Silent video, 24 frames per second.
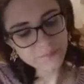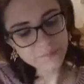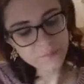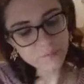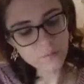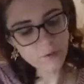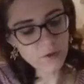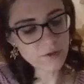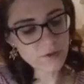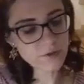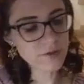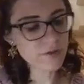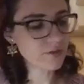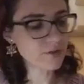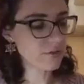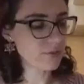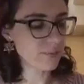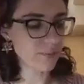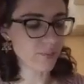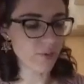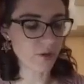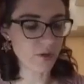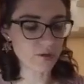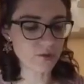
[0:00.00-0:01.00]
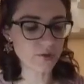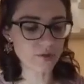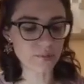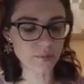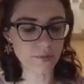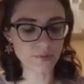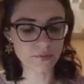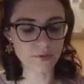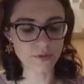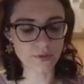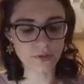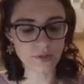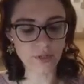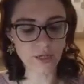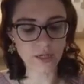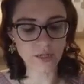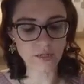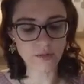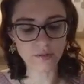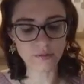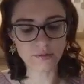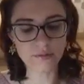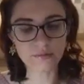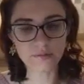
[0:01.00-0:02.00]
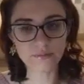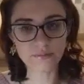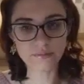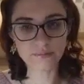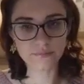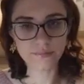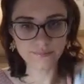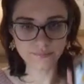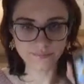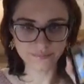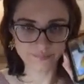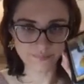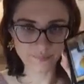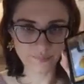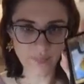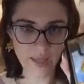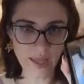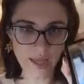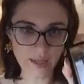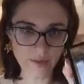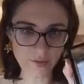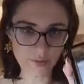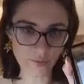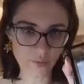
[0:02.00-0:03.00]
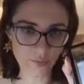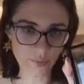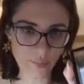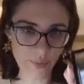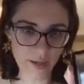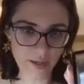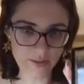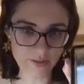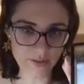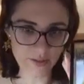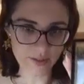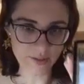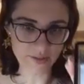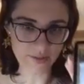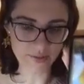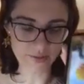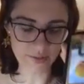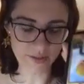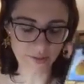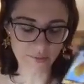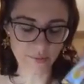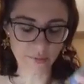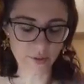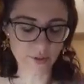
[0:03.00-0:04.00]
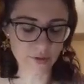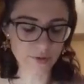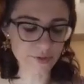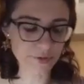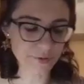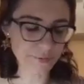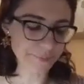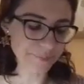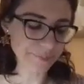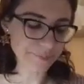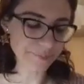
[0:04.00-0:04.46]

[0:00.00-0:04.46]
What's on the bottom of the deck? Ace of Pentacles reversed.